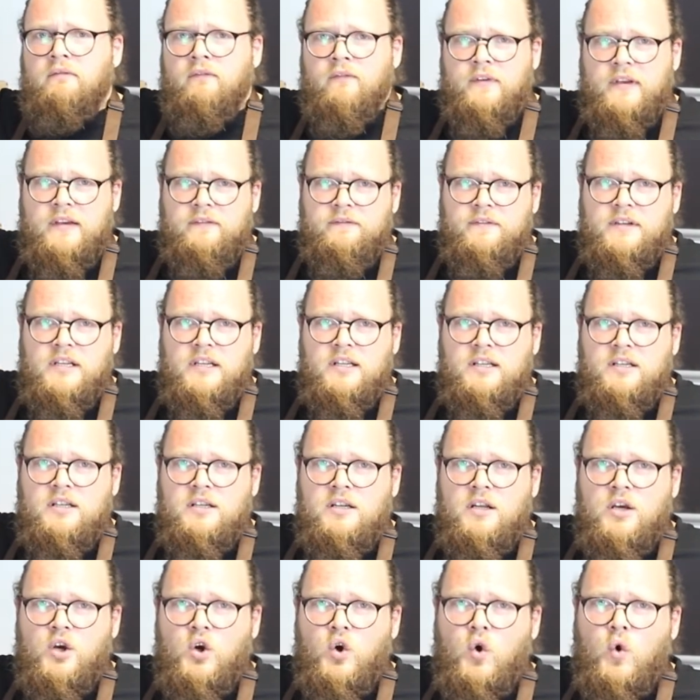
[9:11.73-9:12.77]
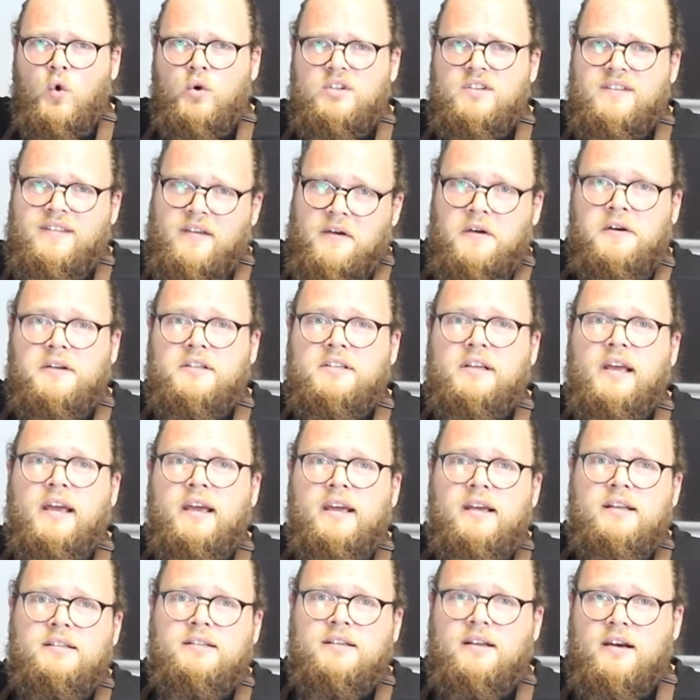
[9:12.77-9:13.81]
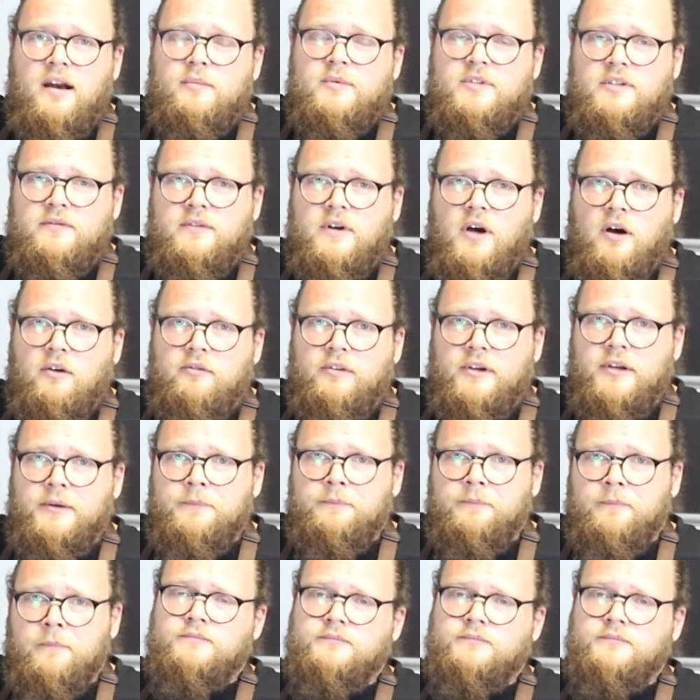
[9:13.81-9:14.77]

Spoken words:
15 or 38 grams of coffee.